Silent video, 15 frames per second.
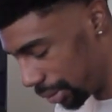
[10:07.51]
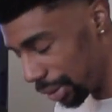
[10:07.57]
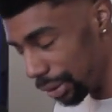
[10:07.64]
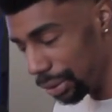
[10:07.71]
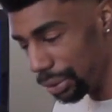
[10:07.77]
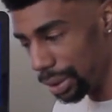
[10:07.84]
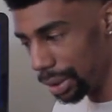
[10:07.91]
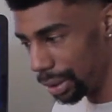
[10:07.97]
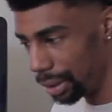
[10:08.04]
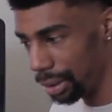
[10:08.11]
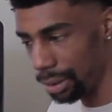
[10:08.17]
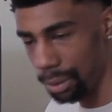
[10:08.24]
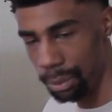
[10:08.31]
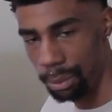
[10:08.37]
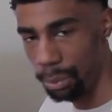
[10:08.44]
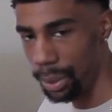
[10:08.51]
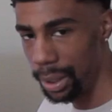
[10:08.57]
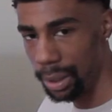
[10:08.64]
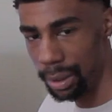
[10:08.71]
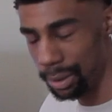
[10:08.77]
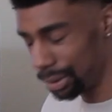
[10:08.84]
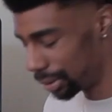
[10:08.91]
You can hear
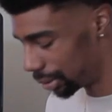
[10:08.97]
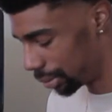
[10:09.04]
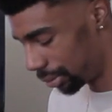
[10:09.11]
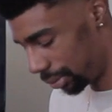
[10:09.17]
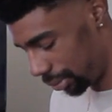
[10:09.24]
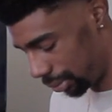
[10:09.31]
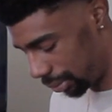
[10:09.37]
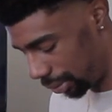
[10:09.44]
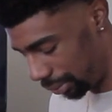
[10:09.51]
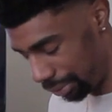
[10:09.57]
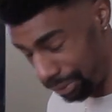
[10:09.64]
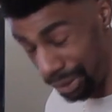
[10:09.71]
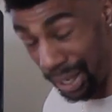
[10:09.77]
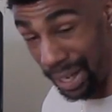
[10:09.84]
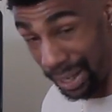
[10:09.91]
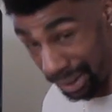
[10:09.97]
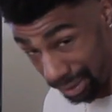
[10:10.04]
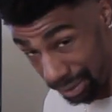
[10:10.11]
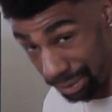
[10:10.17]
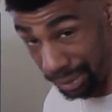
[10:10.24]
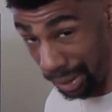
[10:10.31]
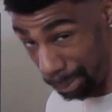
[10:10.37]
wings on a fly
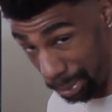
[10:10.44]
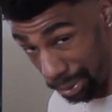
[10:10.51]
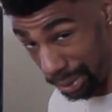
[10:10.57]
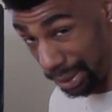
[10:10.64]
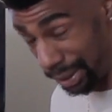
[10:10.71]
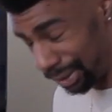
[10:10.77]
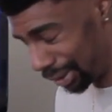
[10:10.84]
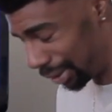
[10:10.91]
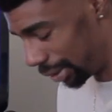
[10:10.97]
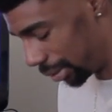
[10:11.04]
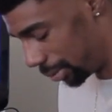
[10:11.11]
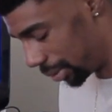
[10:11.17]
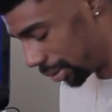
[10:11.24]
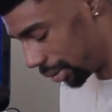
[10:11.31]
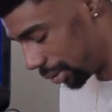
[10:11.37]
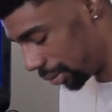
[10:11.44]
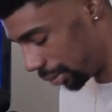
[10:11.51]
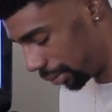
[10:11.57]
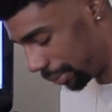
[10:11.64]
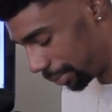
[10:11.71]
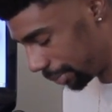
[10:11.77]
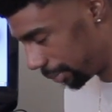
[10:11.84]
flap on that. You know what I'm saying? So
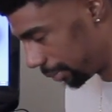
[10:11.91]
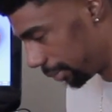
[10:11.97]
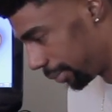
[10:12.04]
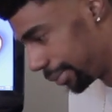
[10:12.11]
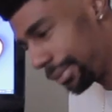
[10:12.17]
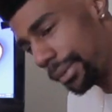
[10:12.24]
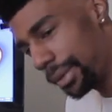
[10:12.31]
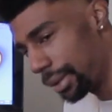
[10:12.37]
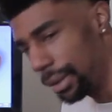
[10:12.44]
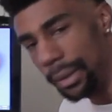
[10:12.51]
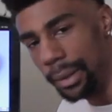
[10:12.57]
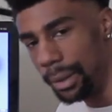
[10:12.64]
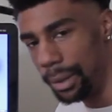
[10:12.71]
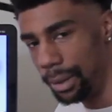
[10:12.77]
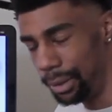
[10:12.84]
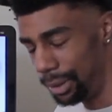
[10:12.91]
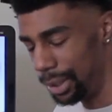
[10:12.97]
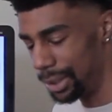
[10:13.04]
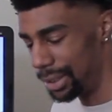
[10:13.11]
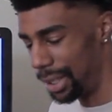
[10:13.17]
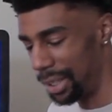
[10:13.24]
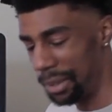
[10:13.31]

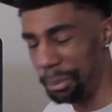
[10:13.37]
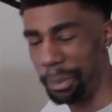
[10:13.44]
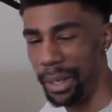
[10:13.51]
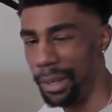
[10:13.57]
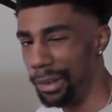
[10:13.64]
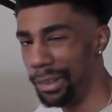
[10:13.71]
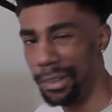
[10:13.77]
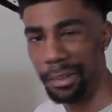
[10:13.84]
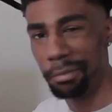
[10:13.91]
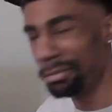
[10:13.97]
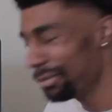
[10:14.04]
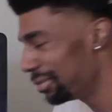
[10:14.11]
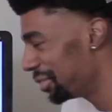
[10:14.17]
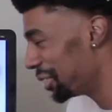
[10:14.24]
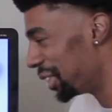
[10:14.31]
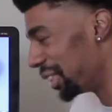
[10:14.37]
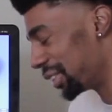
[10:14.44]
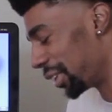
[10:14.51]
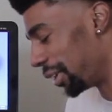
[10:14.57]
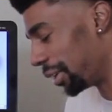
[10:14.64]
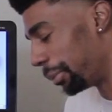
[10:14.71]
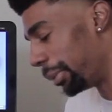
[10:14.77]
let's not compare. It's
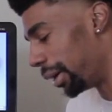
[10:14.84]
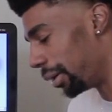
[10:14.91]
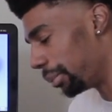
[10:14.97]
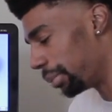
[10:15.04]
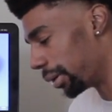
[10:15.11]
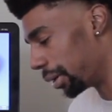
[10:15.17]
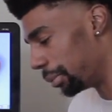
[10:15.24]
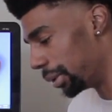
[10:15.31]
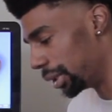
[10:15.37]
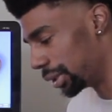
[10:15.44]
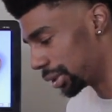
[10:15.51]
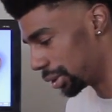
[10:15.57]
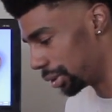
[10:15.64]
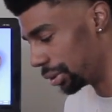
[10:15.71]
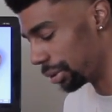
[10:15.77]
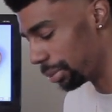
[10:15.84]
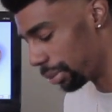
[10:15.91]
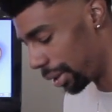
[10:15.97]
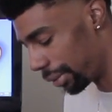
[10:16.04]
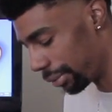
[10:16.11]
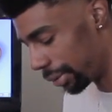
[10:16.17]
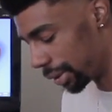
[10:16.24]
all about pretty much your
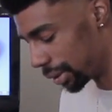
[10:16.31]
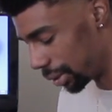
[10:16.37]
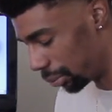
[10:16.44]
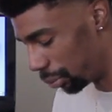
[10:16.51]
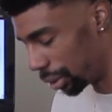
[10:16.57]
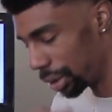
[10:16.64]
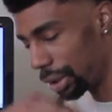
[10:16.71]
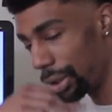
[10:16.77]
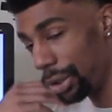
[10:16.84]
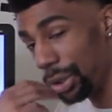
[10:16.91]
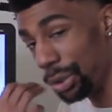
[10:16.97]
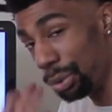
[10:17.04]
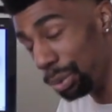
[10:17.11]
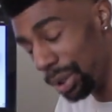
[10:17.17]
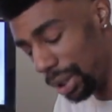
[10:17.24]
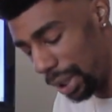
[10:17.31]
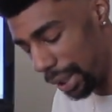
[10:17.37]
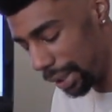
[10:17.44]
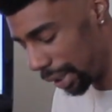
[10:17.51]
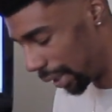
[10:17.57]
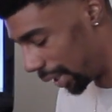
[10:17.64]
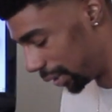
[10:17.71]
preference and what you would
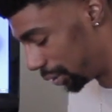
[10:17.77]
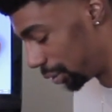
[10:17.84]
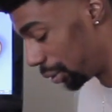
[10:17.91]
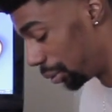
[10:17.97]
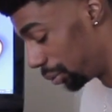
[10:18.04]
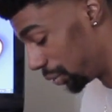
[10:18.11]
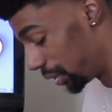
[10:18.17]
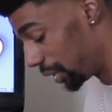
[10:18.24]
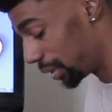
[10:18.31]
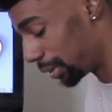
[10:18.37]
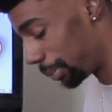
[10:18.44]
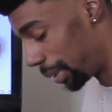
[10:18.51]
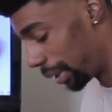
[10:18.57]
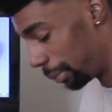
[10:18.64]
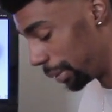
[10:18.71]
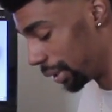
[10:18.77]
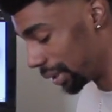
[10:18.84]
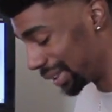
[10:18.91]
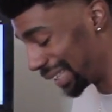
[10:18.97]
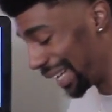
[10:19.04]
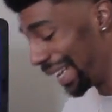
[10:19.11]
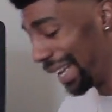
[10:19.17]
like. I chose this mic
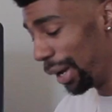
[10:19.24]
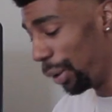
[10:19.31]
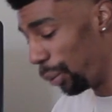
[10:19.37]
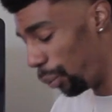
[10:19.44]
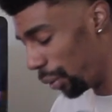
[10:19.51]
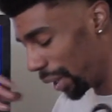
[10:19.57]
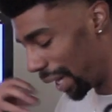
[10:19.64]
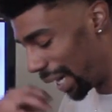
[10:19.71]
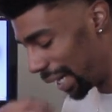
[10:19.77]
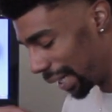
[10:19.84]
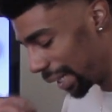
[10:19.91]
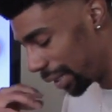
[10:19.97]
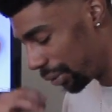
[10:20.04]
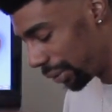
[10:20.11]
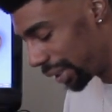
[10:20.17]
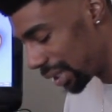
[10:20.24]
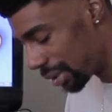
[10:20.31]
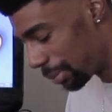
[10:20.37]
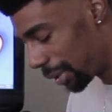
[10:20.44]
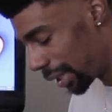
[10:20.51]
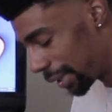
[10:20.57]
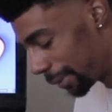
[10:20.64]
because when I get on this
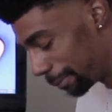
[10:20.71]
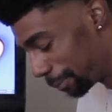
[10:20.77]
mic,